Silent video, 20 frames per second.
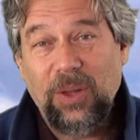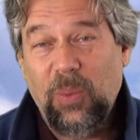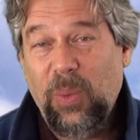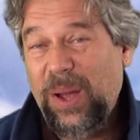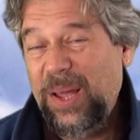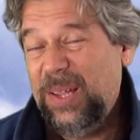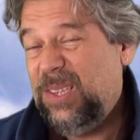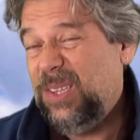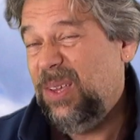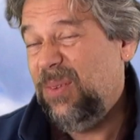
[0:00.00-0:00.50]
the
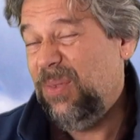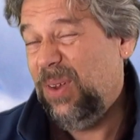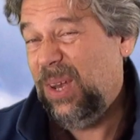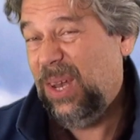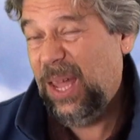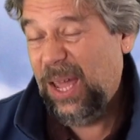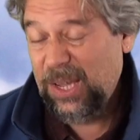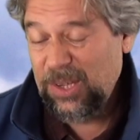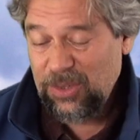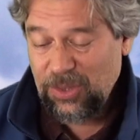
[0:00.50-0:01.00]
white's even
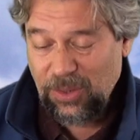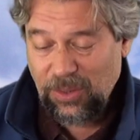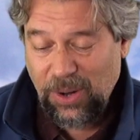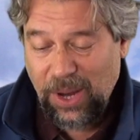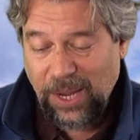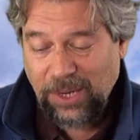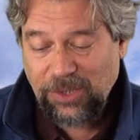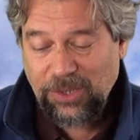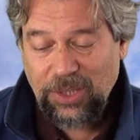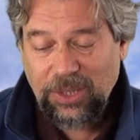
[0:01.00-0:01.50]
nicer
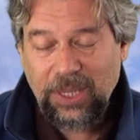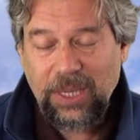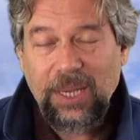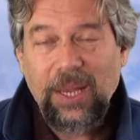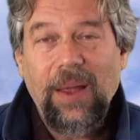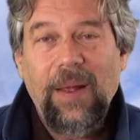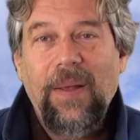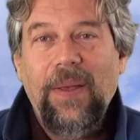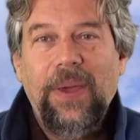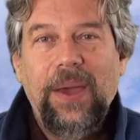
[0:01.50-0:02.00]
actually.